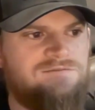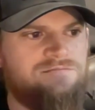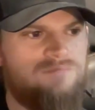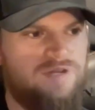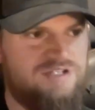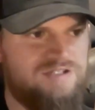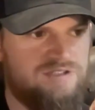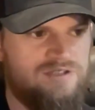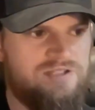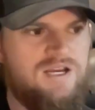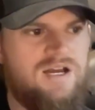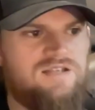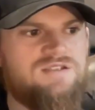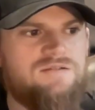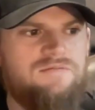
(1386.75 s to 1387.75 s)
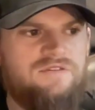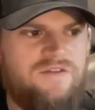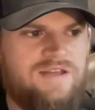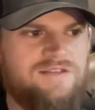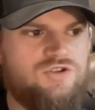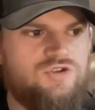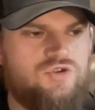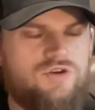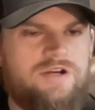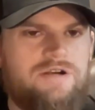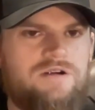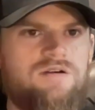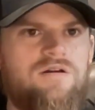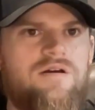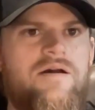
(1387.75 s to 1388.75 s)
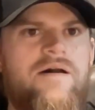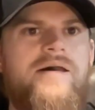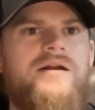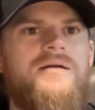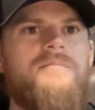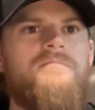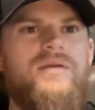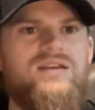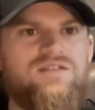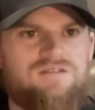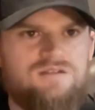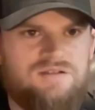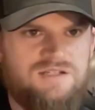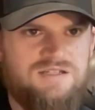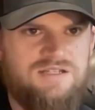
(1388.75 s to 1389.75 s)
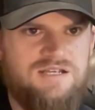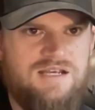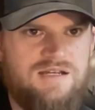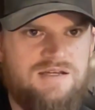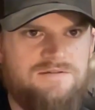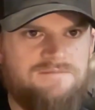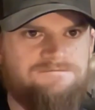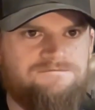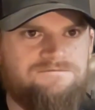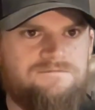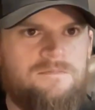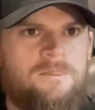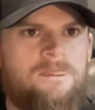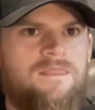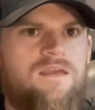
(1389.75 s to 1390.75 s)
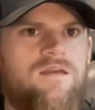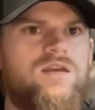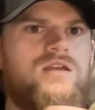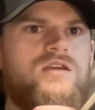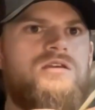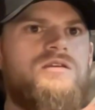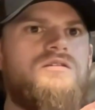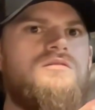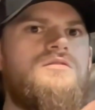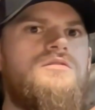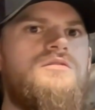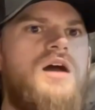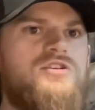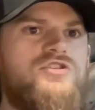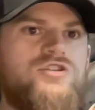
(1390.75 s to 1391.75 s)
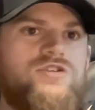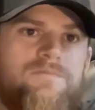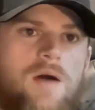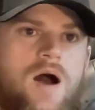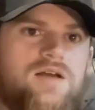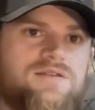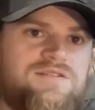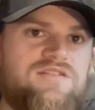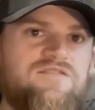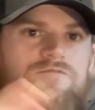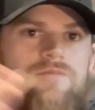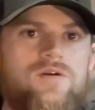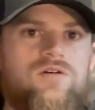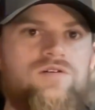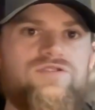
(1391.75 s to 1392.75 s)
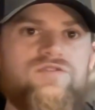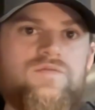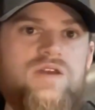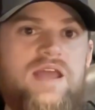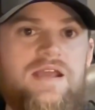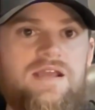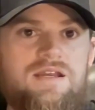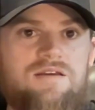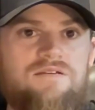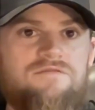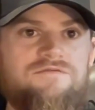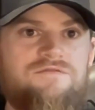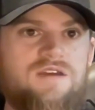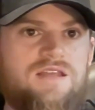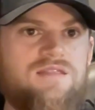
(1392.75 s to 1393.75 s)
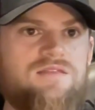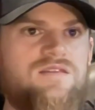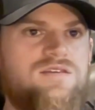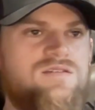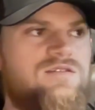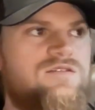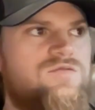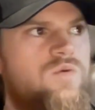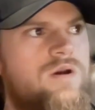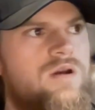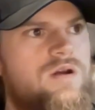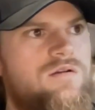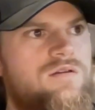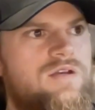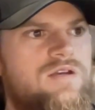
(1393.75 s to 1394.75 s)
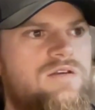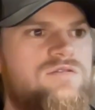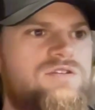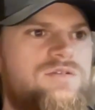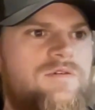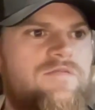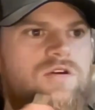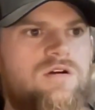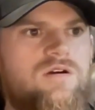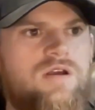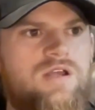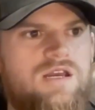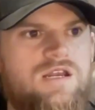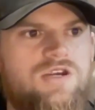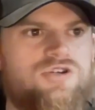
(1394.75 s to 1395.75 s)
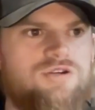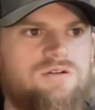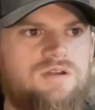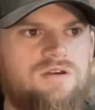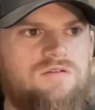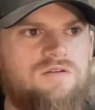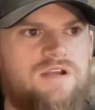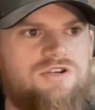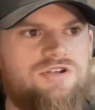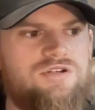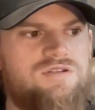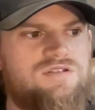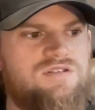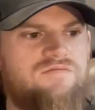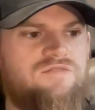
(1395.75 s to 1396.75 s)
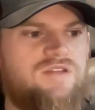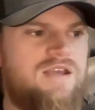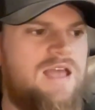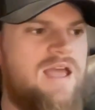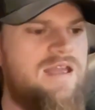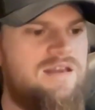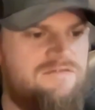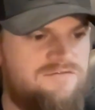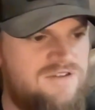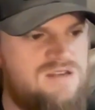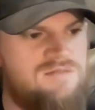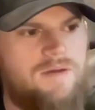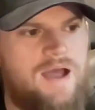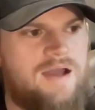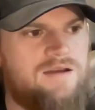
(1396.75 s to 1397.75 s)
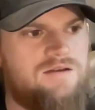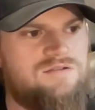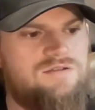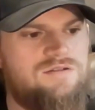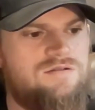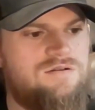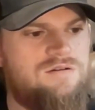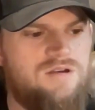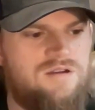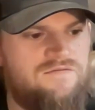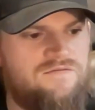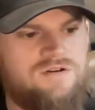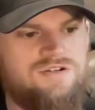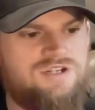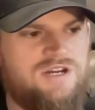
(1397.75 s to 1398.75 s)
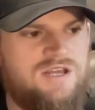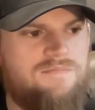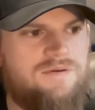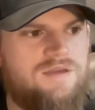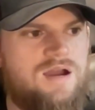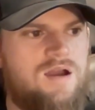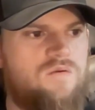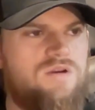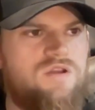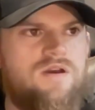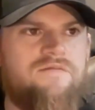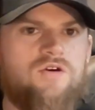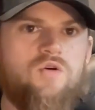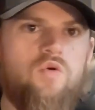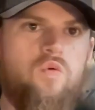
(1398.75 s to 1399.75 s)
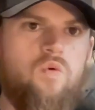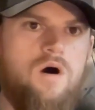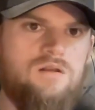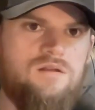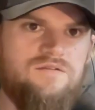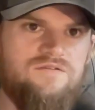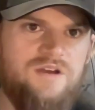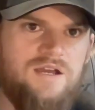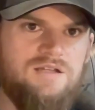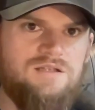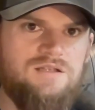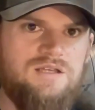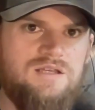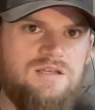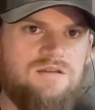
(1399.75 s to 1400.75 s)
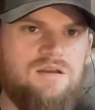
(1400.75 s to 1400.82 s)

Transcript: basically custom events triggered based on the data, in not just positive, but also negative. And this is where like some of our initial iterations of like, hey, feedback to your conversion API when you have a qualified lead.